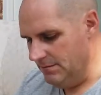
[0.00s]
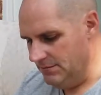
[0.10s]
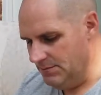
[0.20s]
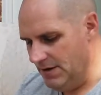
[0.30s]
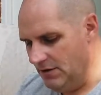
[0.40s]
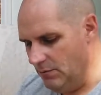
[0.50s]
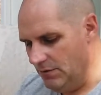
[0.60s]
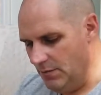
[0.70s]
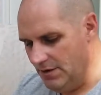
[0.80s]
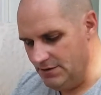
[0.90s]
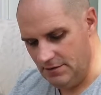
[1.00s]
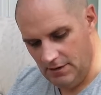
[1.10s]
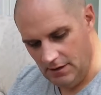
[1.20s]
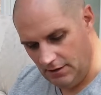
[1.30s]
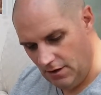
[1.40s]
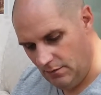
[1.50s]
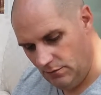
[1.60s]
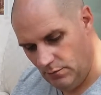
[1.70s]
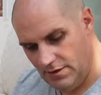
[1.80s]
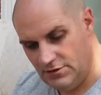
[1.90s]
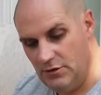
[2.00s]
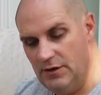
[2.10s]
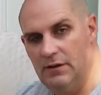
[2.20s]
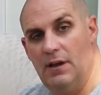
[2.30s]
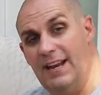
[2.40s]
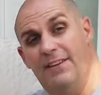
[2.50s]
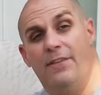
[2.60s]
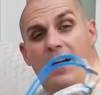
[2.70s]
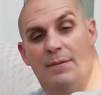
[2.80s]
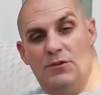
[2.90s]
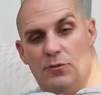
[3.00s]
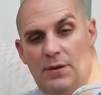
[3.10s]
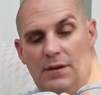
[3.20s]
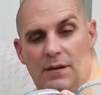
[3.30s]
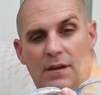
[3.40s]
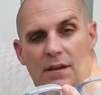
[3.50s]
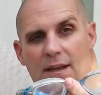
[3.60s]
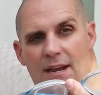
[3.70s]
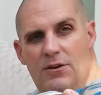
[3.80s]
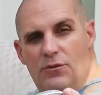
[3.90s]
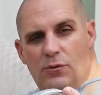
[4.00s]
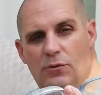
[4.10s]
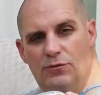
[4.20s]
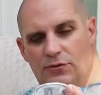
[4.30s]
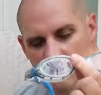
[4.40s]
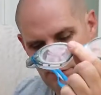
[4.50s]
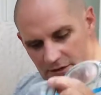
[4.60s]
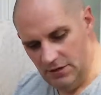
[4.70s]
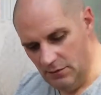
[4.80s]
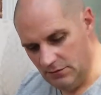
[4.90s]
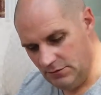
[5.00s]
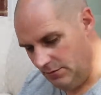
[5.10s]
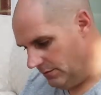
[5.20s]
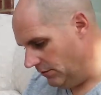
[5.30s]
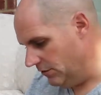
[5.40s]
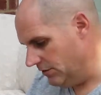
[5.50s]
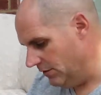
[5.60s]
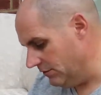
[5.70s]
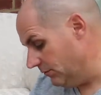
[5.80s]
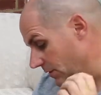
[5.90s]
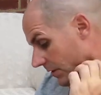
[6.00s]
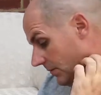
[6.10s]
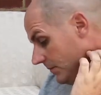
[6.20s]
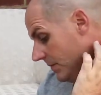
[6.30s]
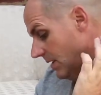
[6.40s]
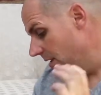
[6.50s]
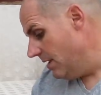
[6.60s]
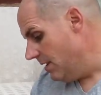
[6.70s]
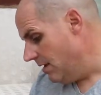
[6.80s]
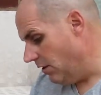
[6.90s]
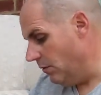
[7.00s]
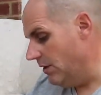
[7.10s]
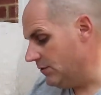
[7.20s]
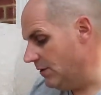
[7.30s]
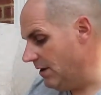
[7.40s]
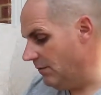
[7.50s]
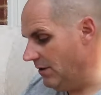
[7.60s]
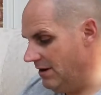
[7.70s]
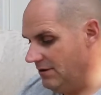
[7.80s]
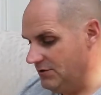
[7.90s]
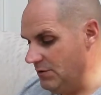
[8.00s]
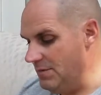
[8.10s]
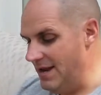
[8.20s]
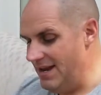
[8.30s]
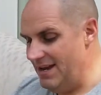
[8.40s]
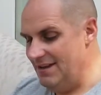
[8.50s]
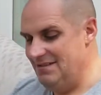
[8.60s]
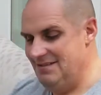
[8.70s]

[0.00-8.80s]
depending on what the weather's doing, and if I am swimming indoors, obviously I'll use those as well. I always wear a swim hat.